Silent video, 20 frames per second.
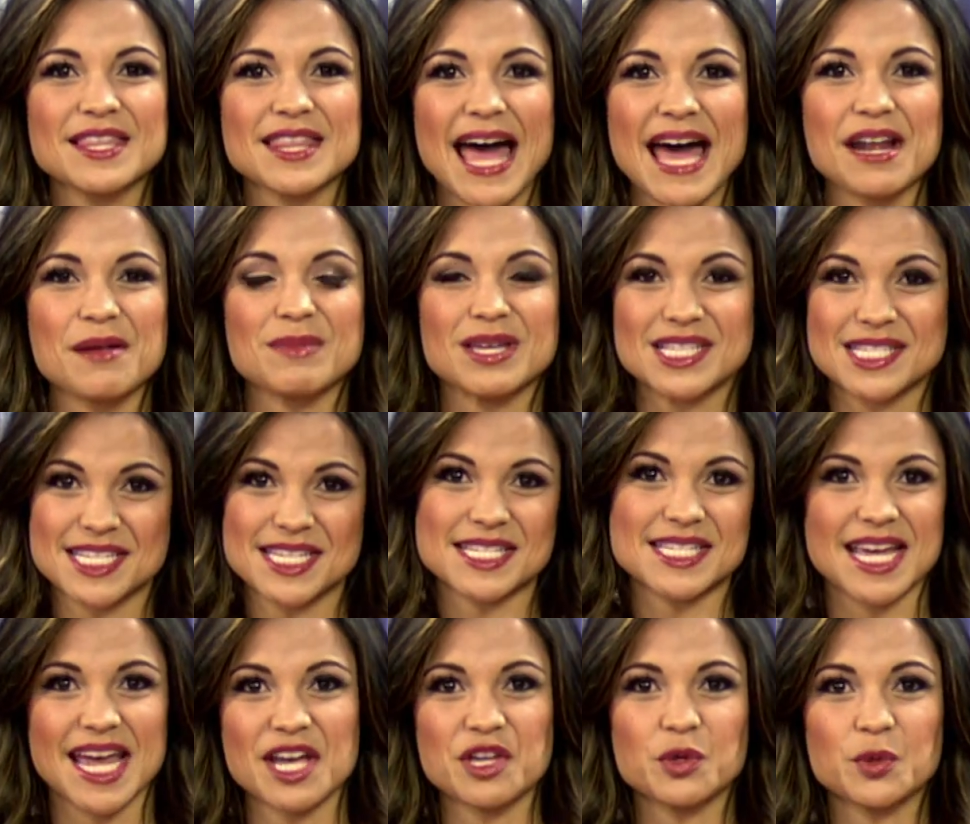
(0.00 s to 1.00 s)
I mean, today
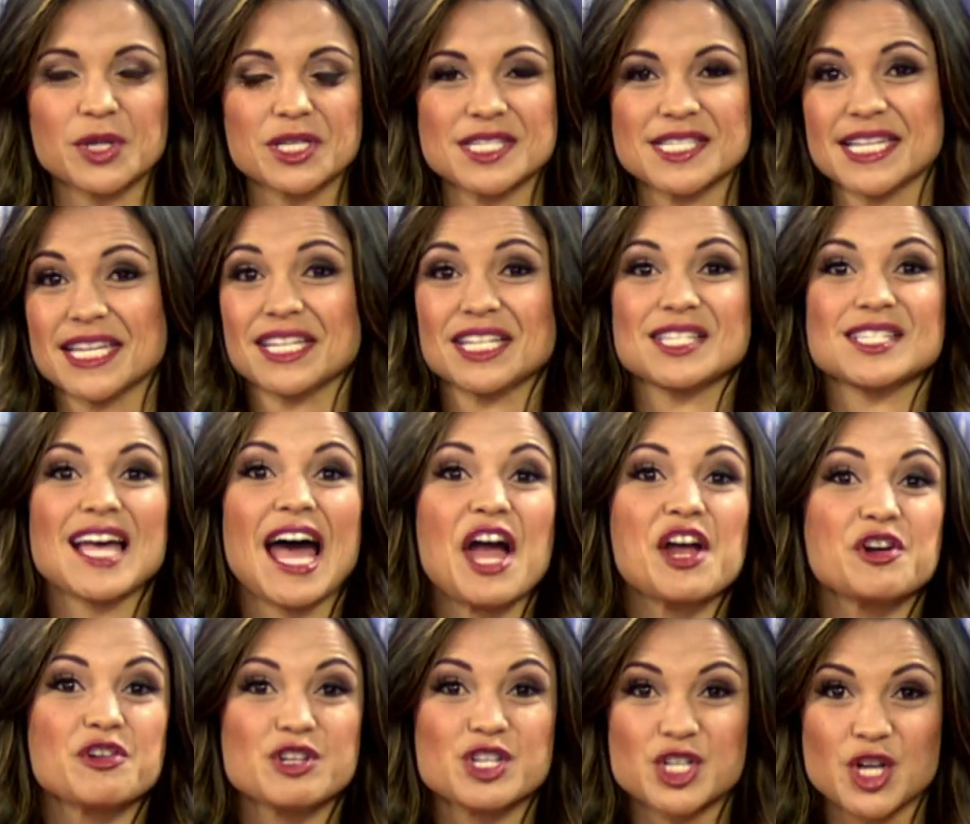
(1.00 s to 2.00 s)
you could see an entire
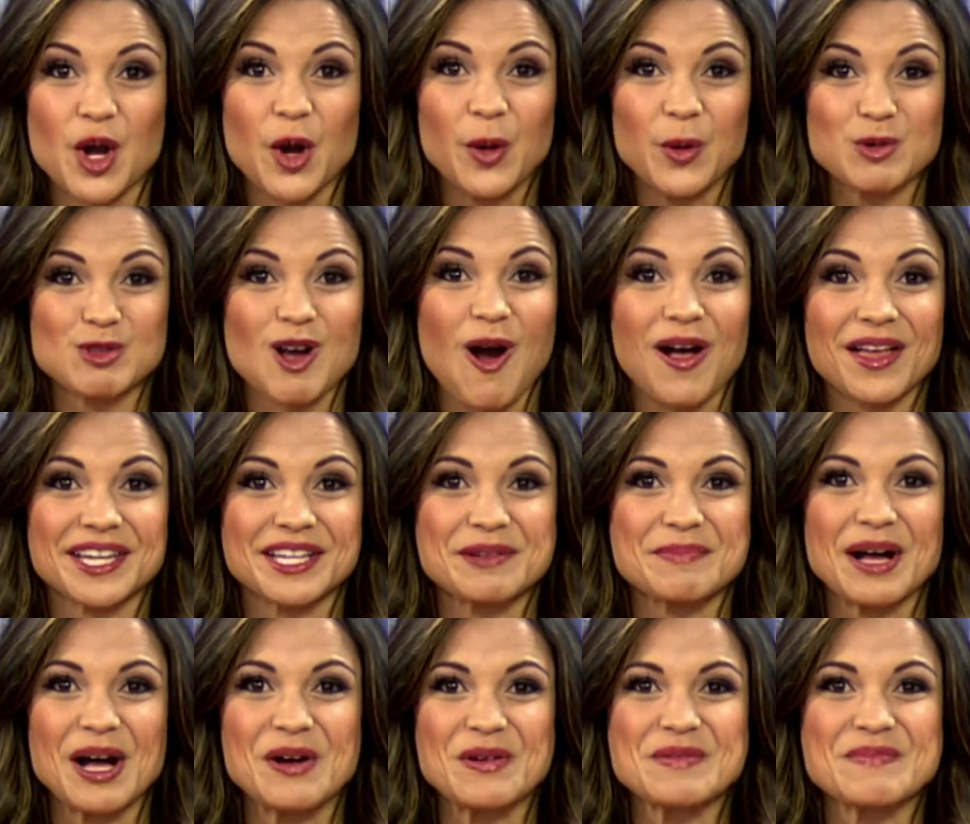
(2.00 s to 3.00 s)
show talking
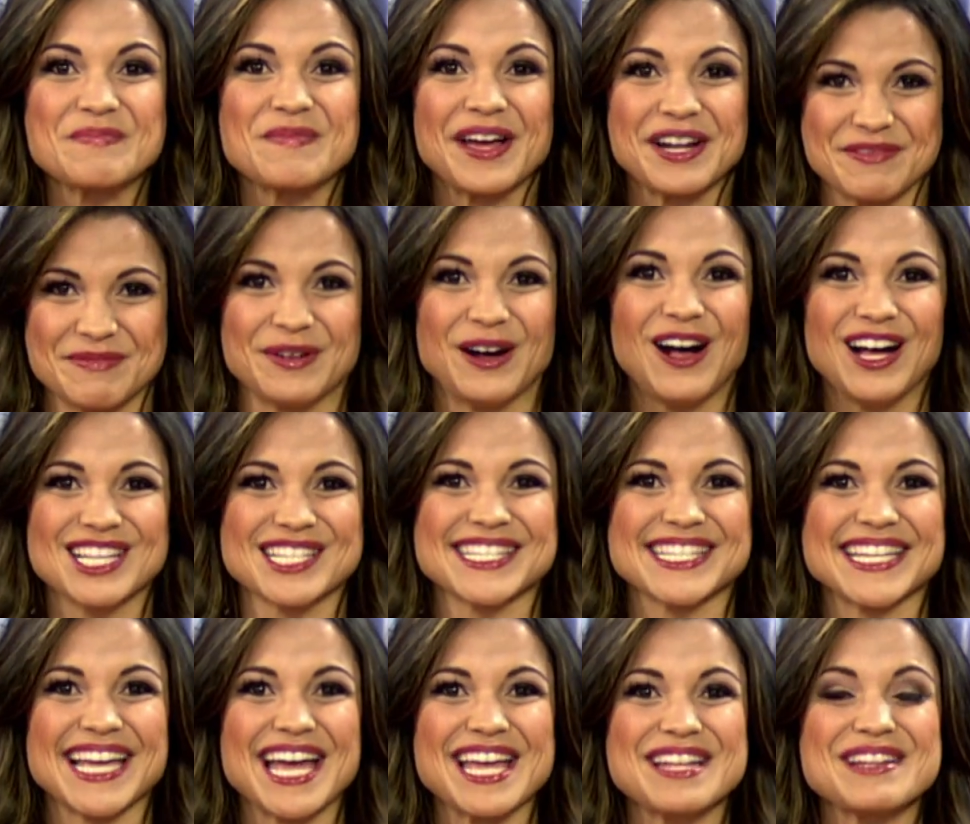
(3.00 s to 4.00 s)
about menopause,
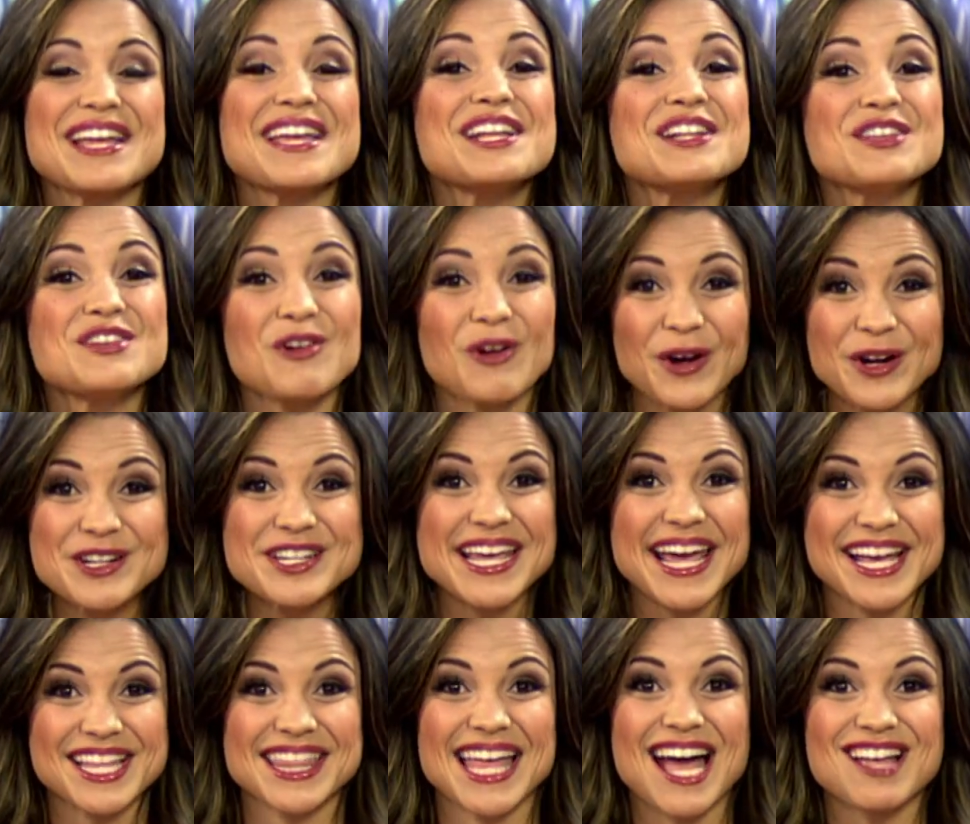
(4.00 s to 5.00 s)
yet in your day
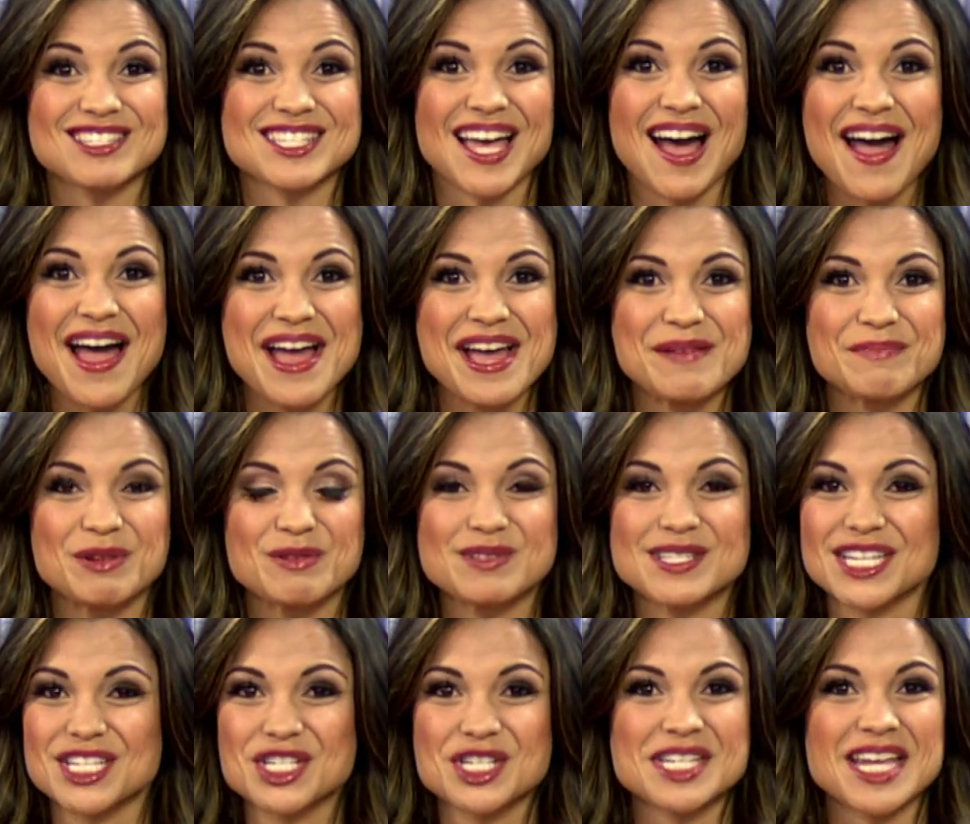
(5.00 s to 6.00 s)
and that time, it was
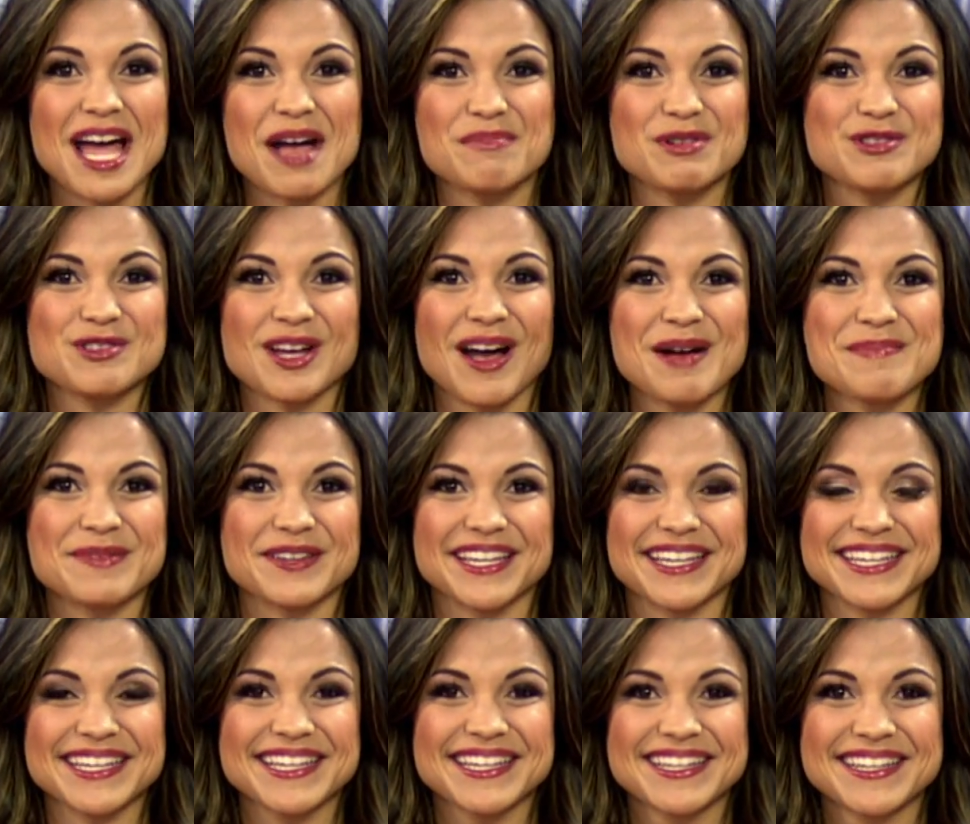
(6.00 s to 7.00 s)
such a taboo topic.